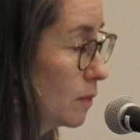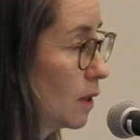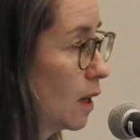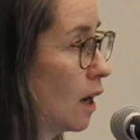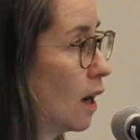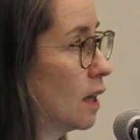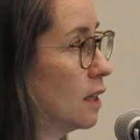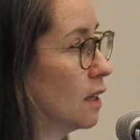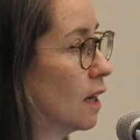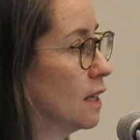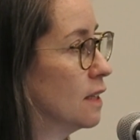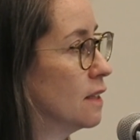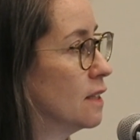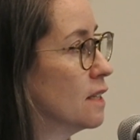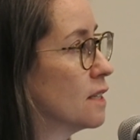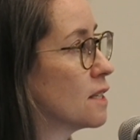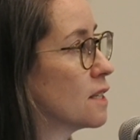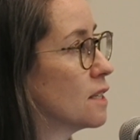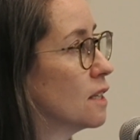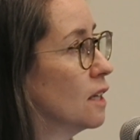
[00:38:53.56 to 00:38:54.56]
highlight
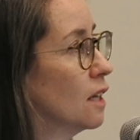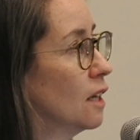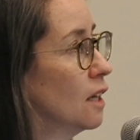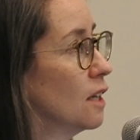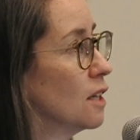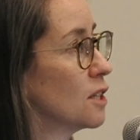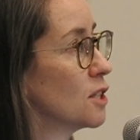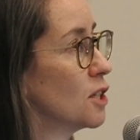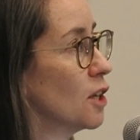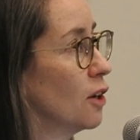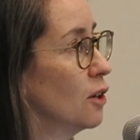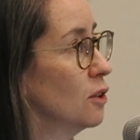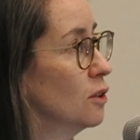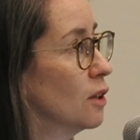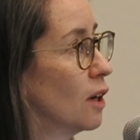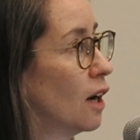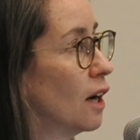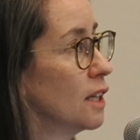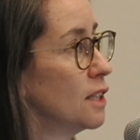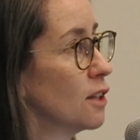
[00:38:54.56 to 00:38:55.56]
this. So
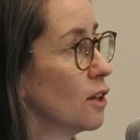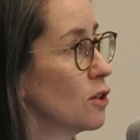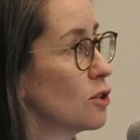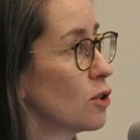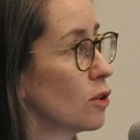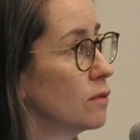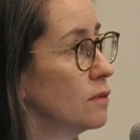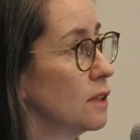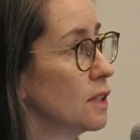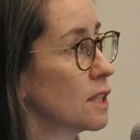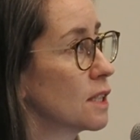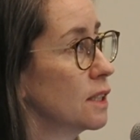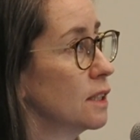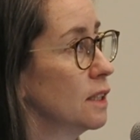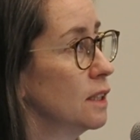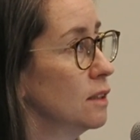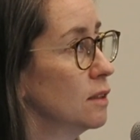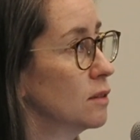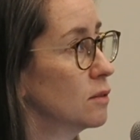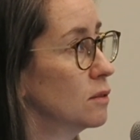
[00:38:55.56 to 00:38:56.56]
high dose
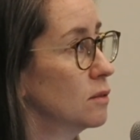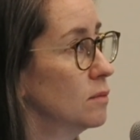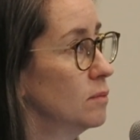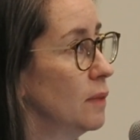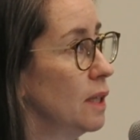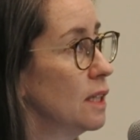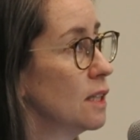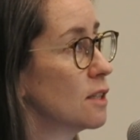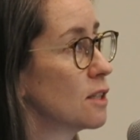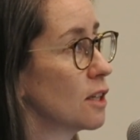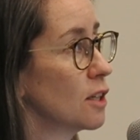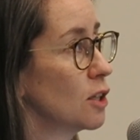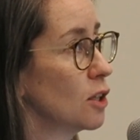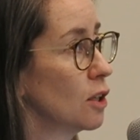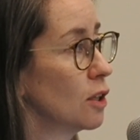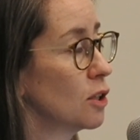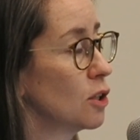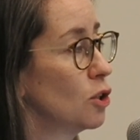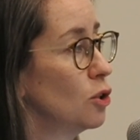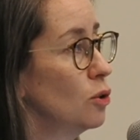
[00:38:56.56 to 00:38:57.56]
obviously means
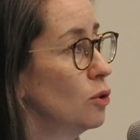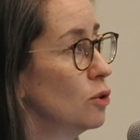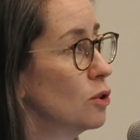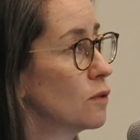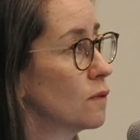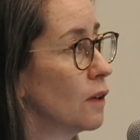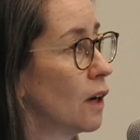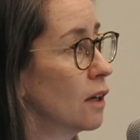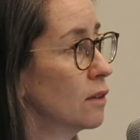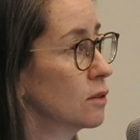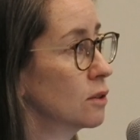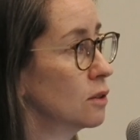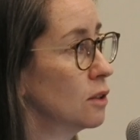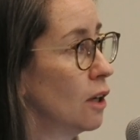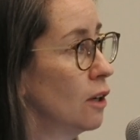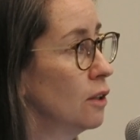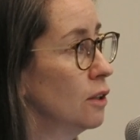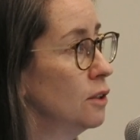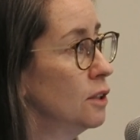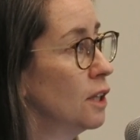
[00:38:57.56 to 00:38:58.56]
a huge viral
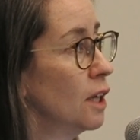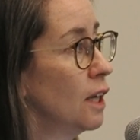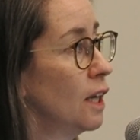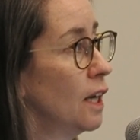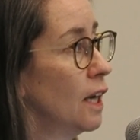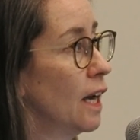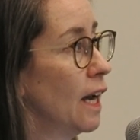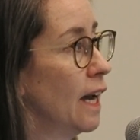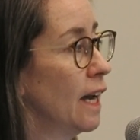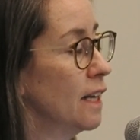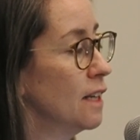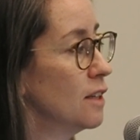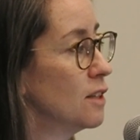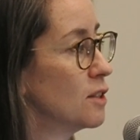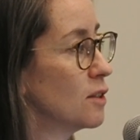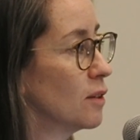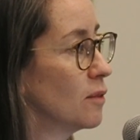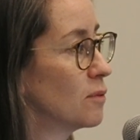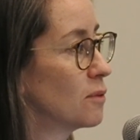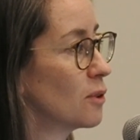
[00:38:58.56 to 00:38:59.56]
load,
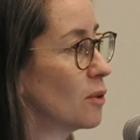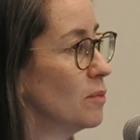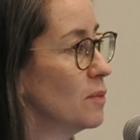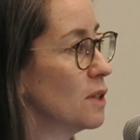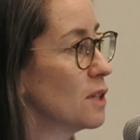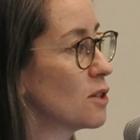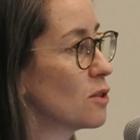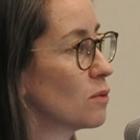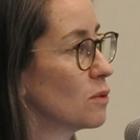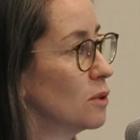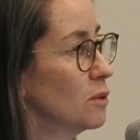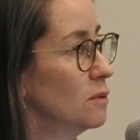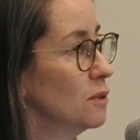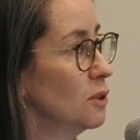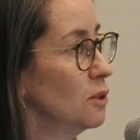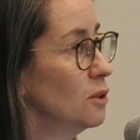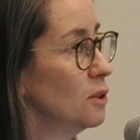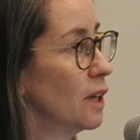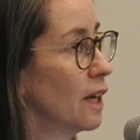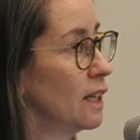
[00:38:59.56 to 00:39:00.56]
and from this
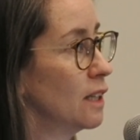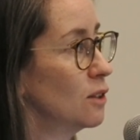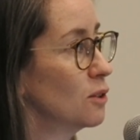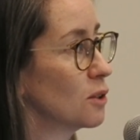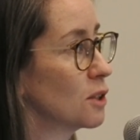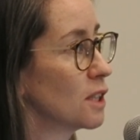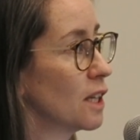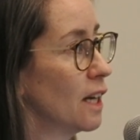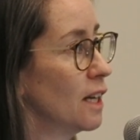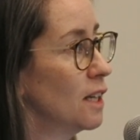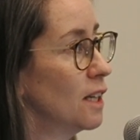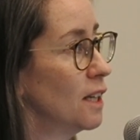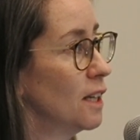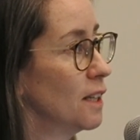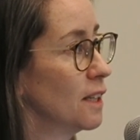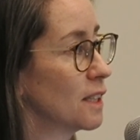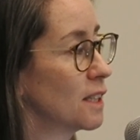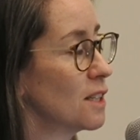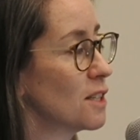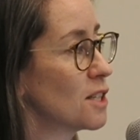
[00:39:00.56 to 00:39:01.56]
review
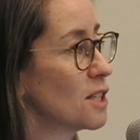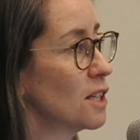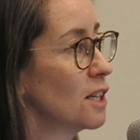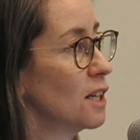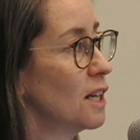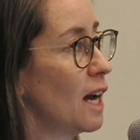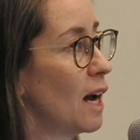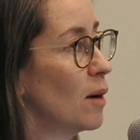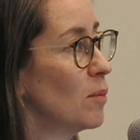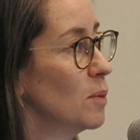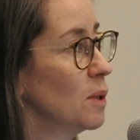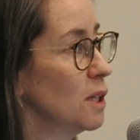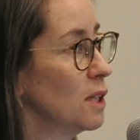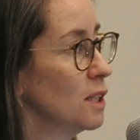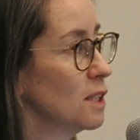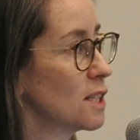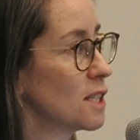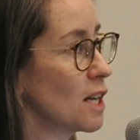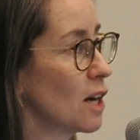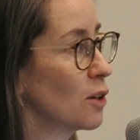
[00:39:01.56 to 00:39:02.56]
they considered how many
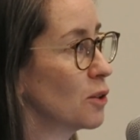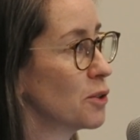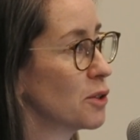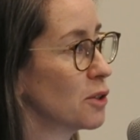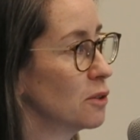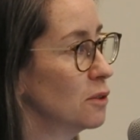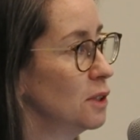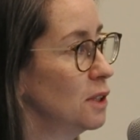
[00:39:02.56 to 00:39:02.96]
cells are